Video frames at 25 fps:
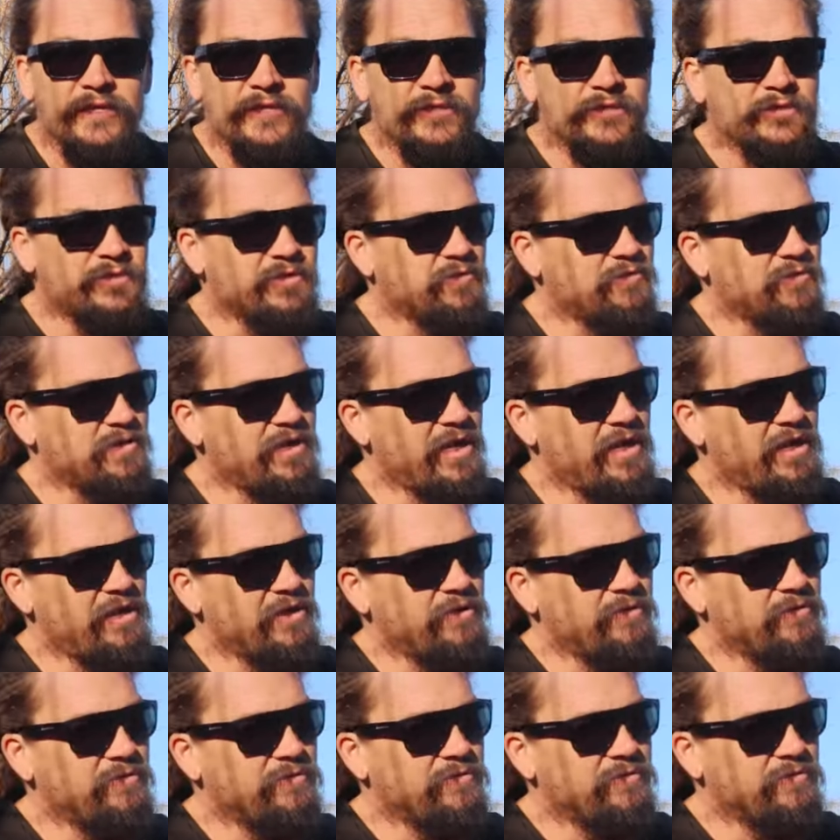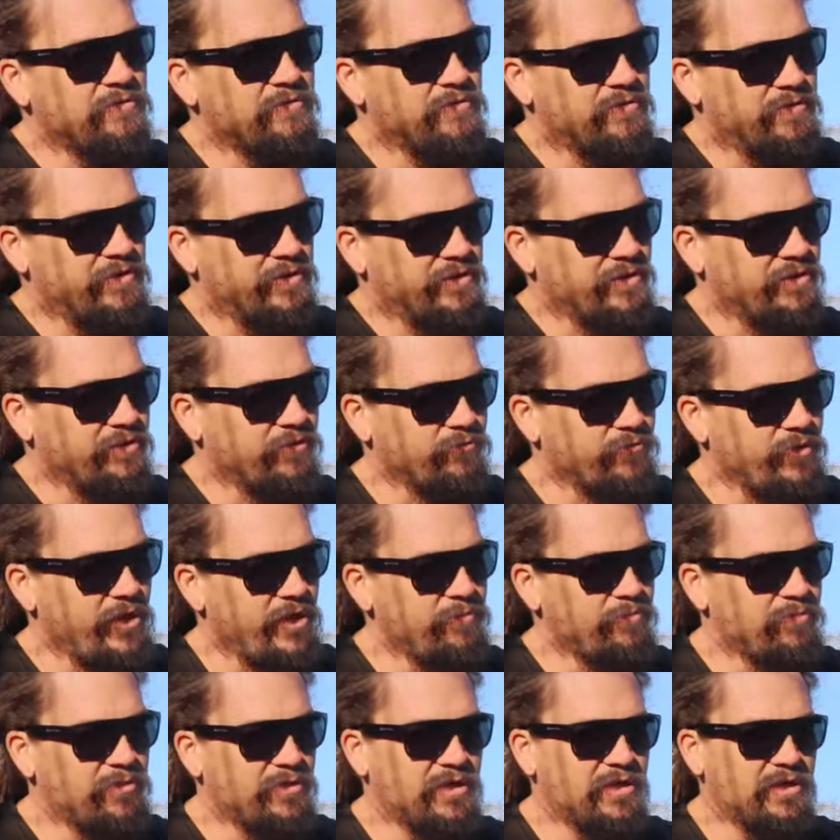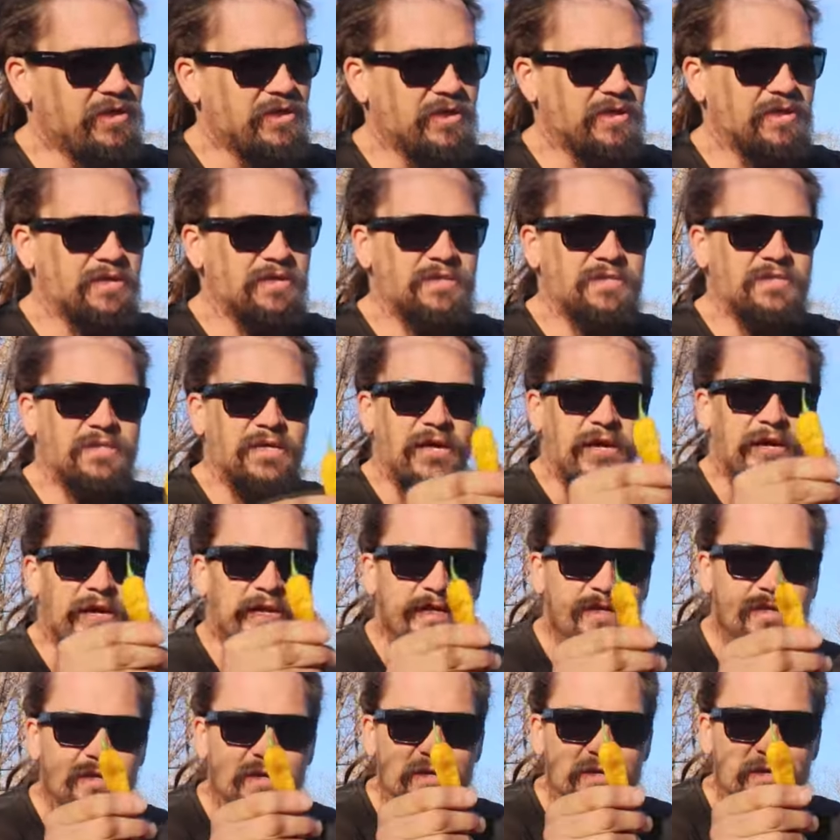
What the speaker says: So now, they're ripening inside.